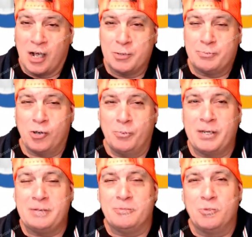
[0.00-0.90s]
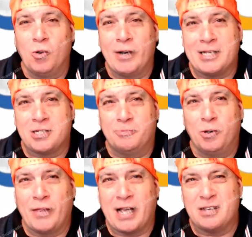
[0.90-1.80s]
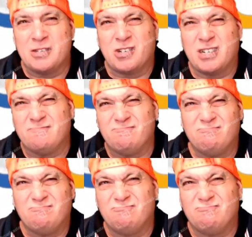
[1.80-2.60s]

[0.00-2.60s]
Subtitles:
I would probably more or less put that as like